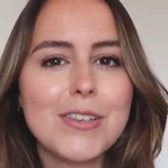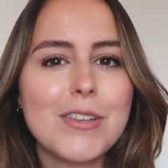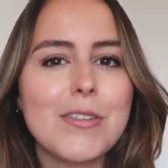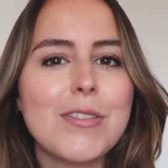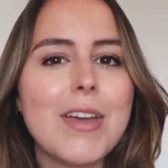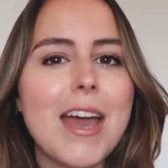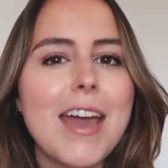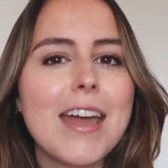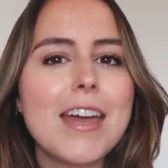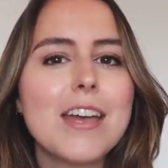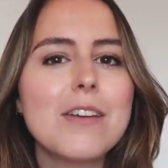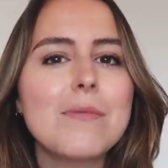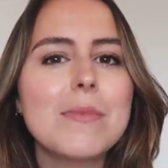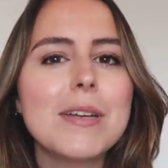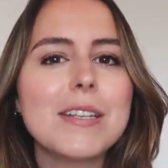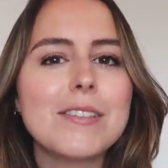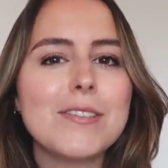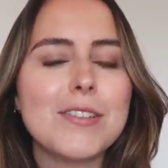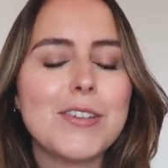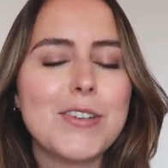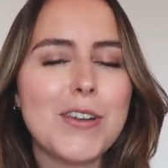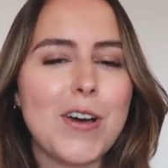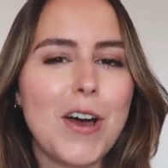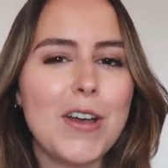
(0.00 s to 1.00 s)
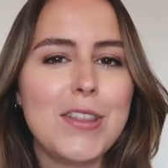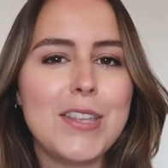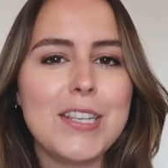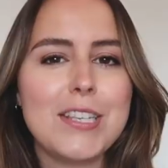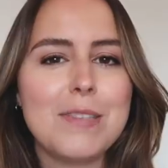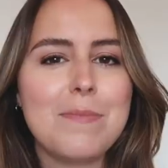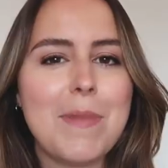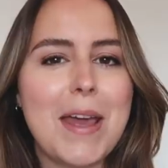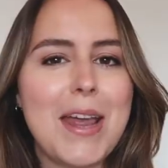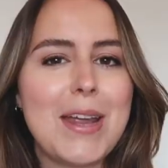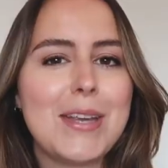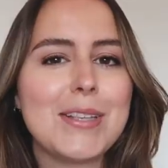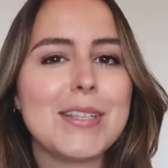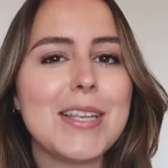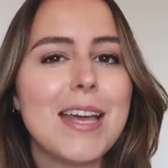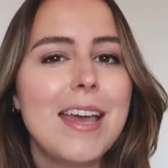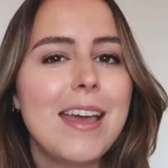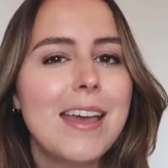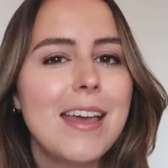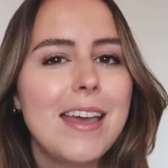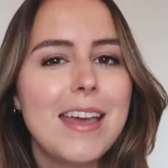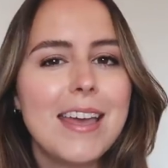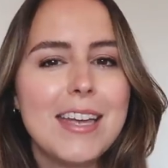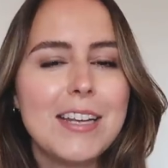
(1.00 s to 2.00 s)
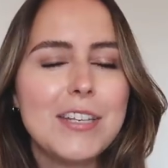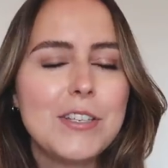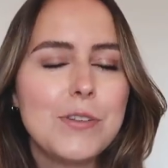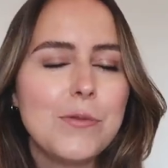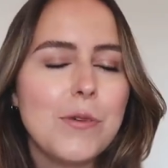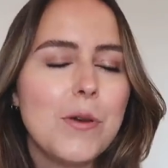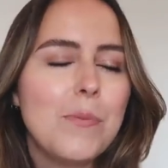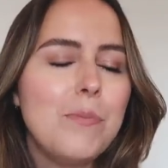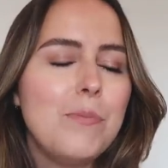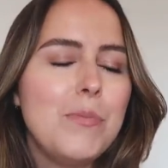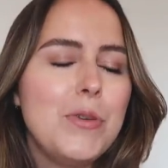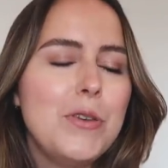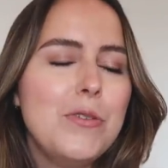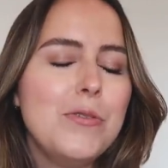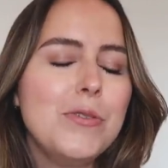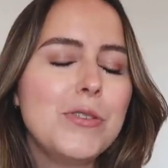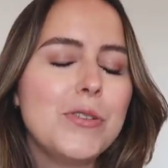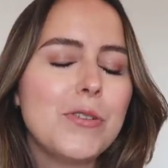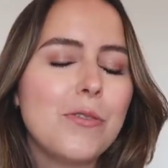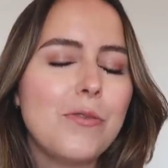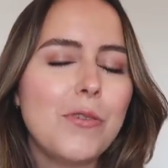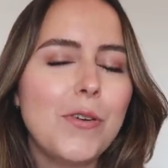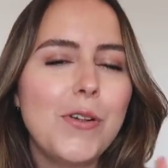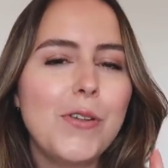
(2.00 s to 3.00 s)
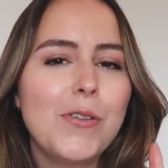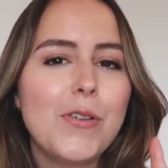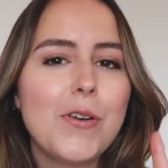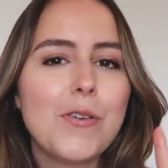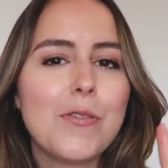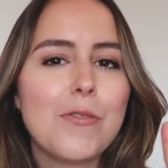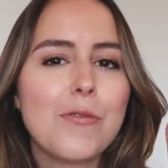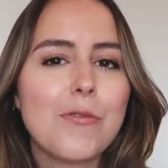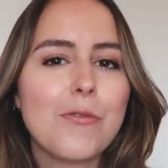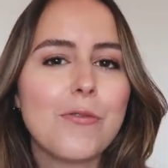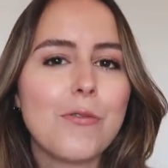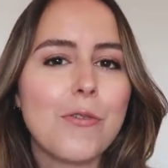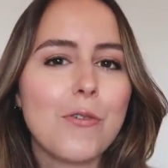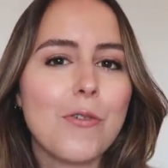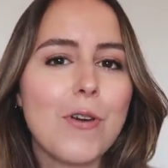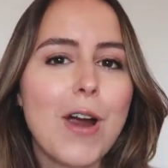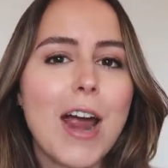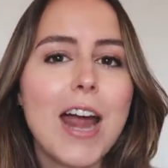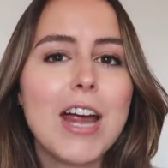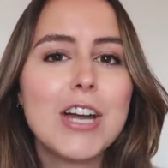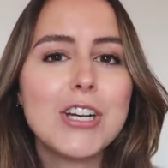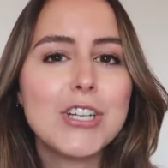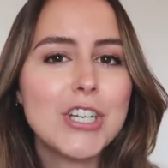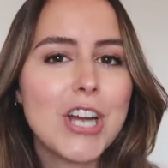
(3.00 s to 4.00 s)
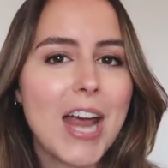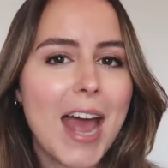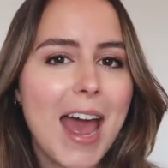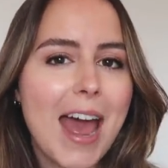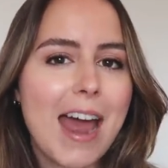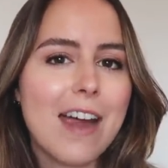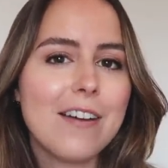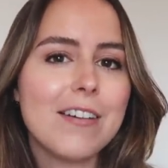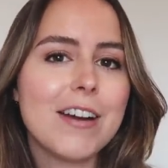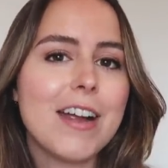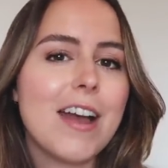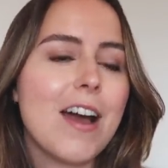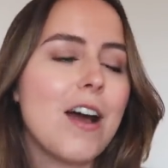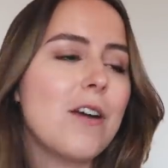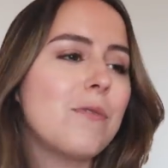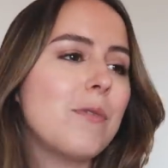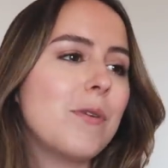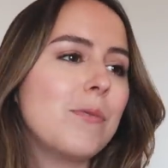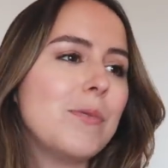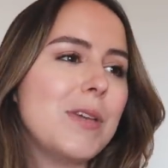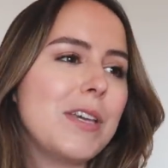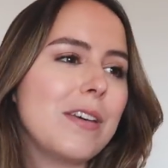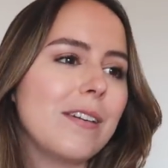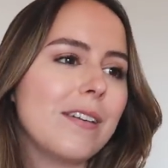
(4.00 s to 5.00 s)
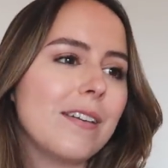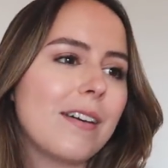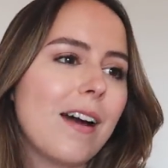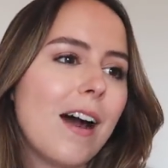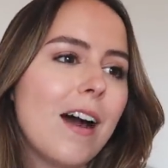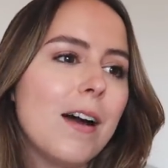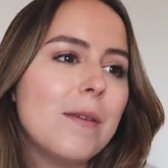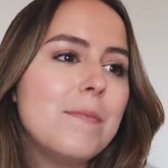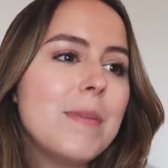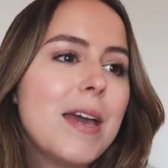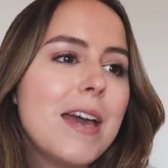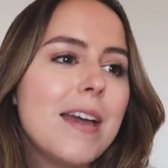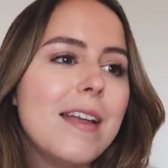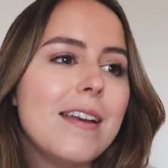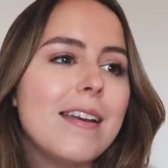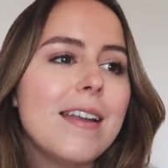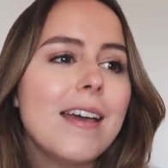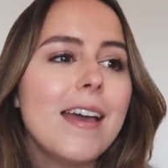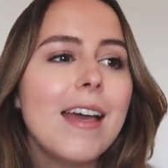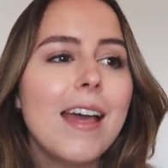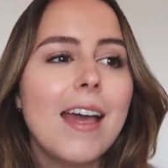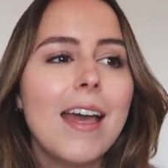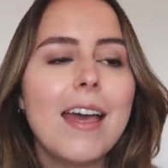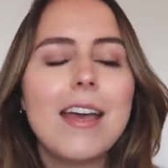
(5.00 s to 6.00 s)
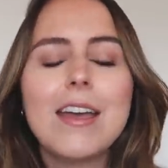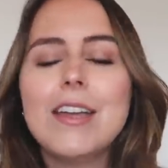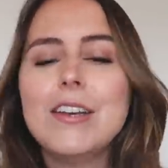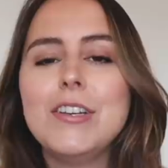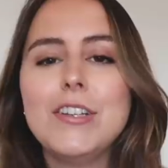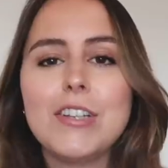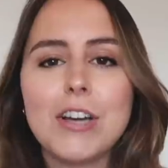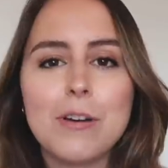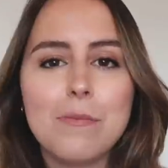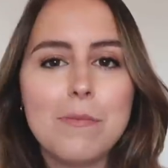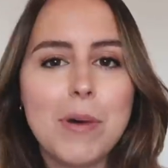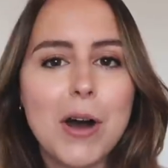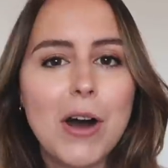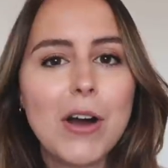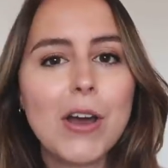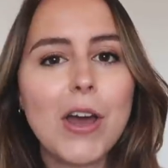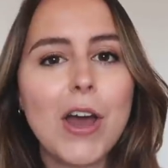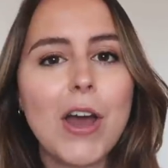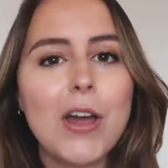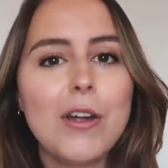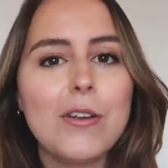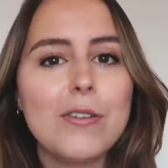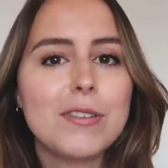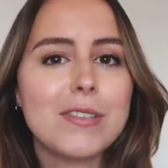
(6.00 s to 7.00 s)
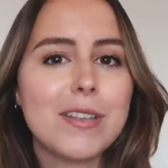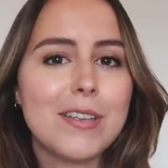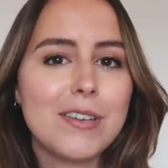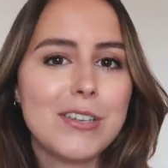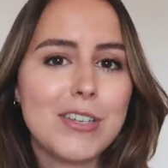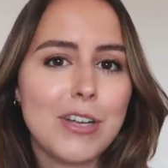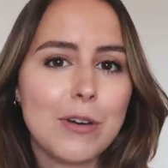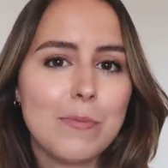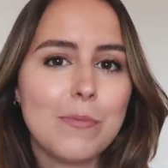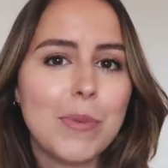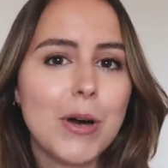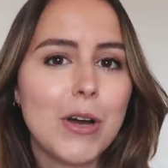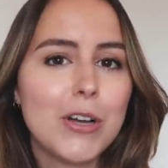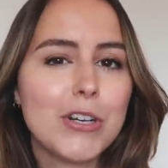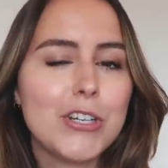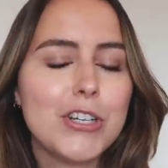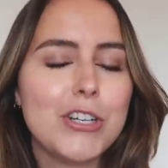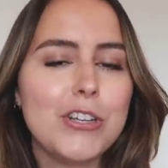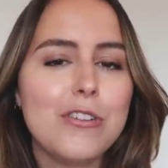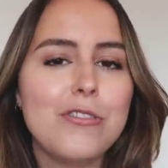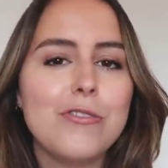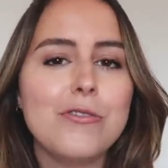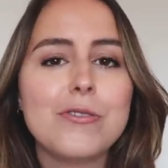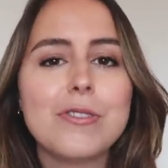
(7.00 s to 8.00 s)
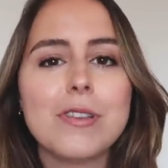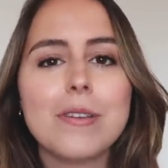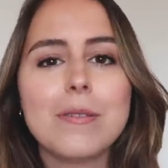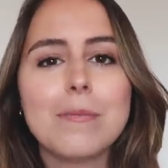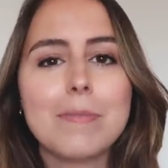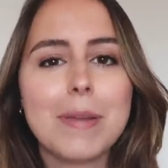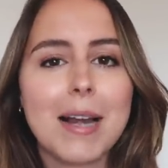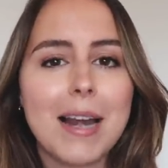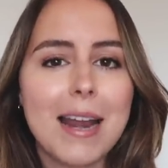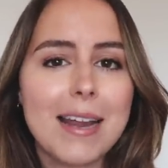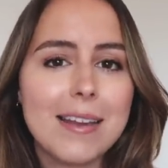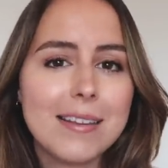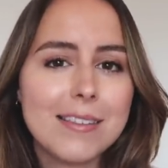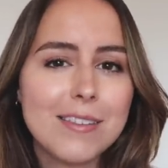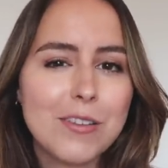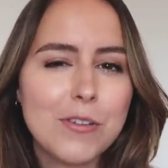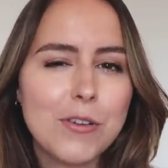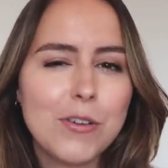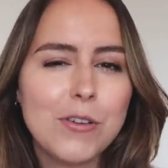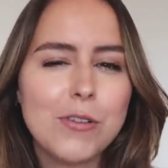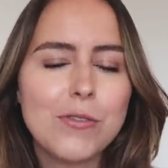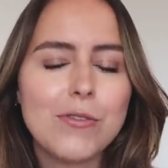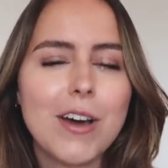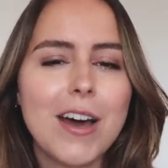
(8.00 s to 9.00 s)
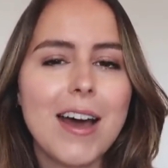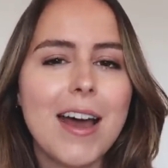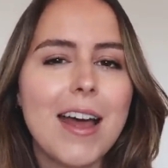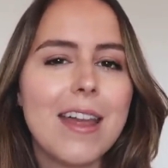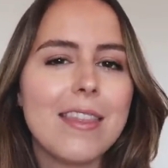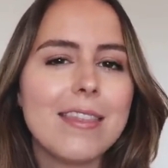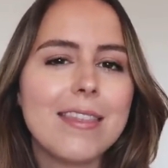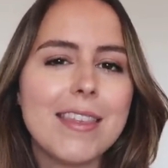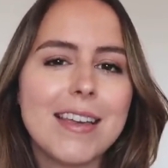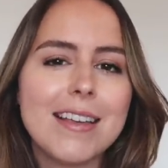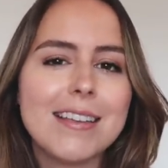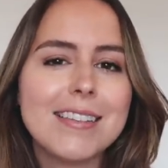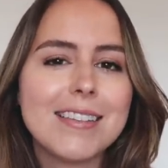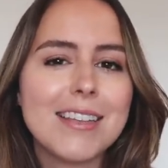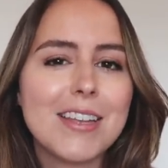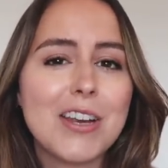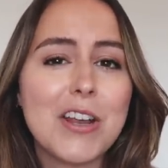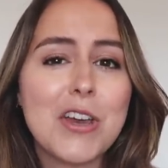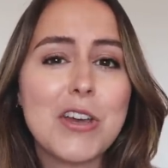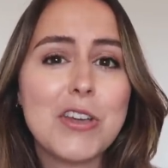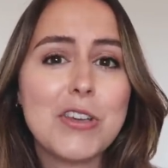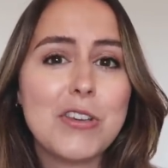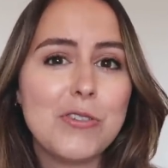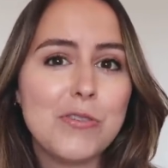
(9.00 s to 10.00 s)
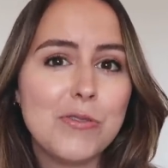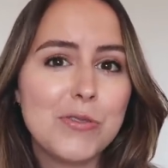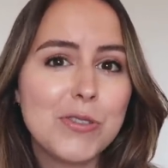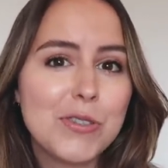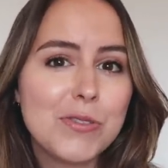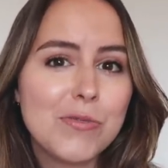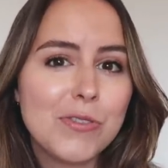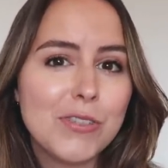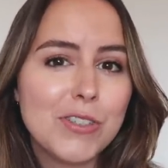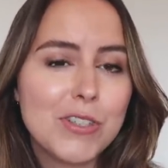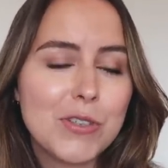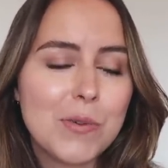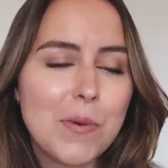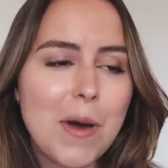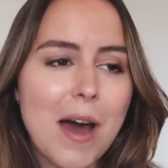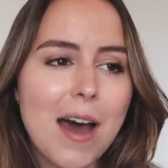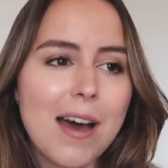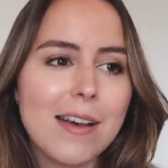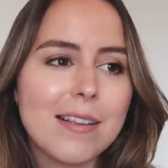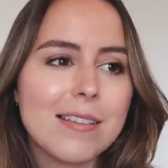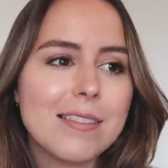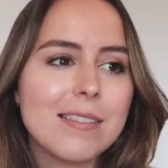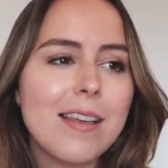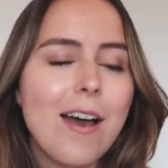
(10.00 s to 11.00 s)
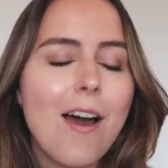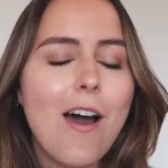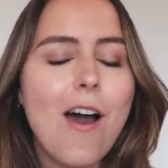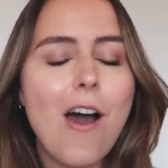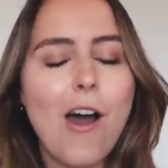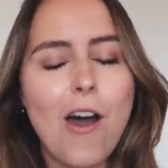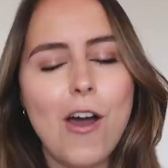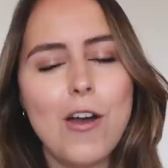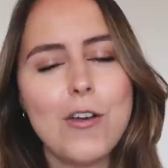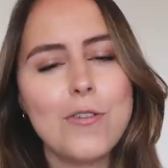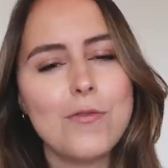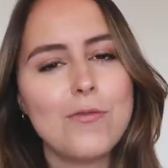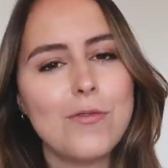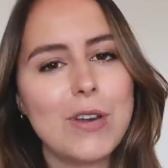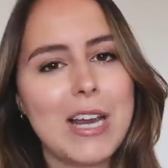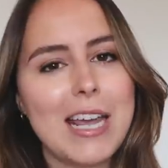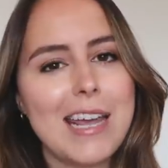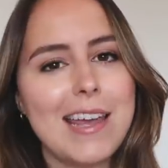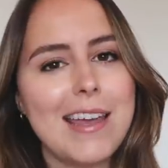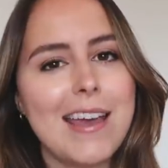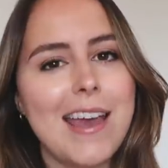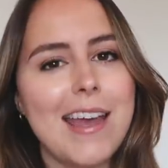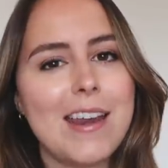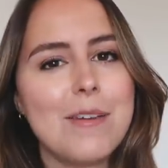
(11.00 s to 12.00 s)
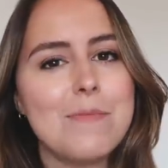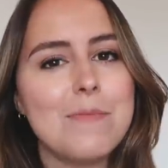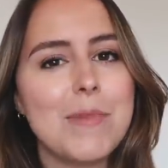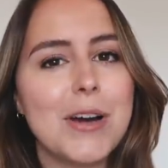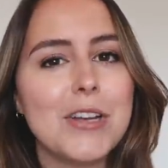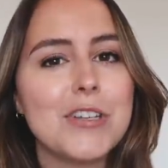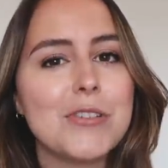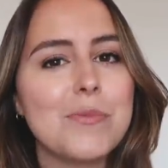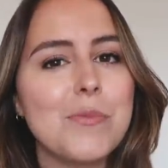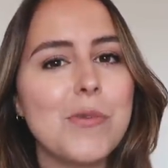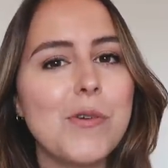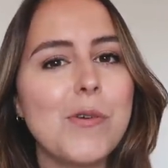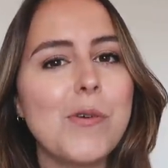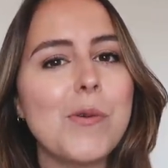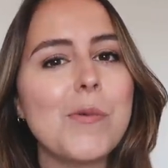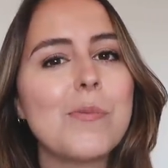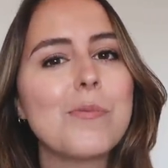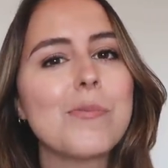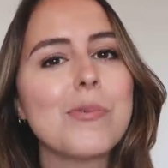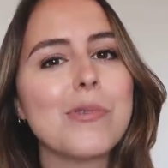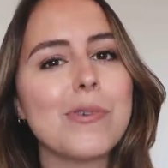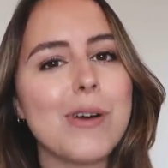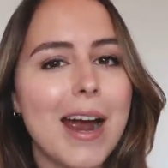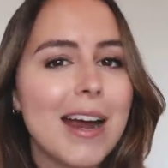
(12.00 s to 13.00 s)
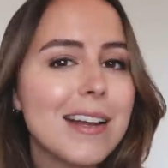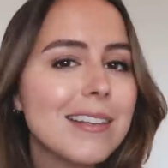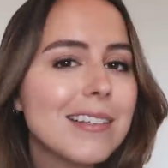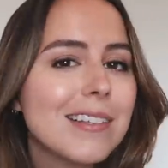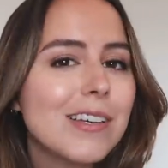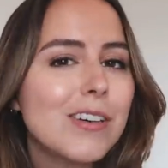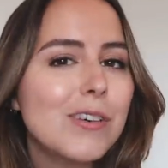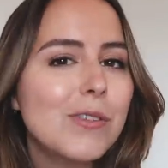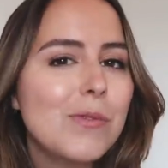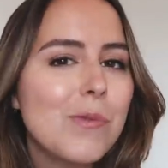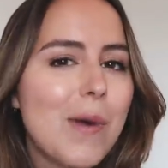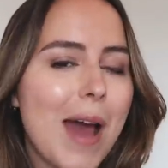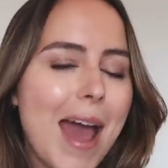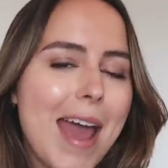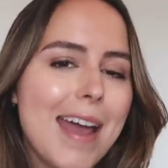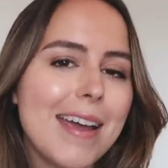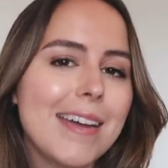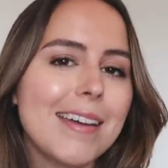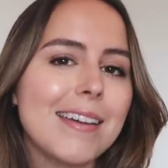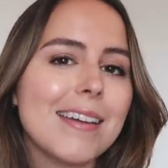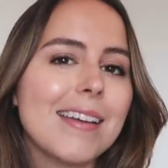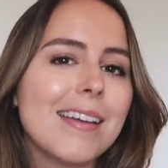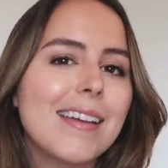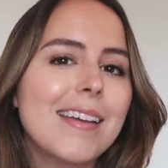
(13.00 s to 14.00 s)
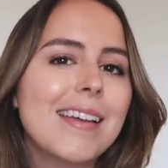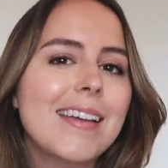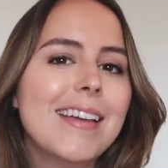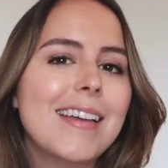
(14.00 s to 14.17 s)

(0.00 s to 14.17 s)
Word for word: So the aim is to turn this space into a beautiful, fresh area where we can come in, dump our coats, dump our shoes, place the hoover and things that are useful to us, hopefully in a much more practical way.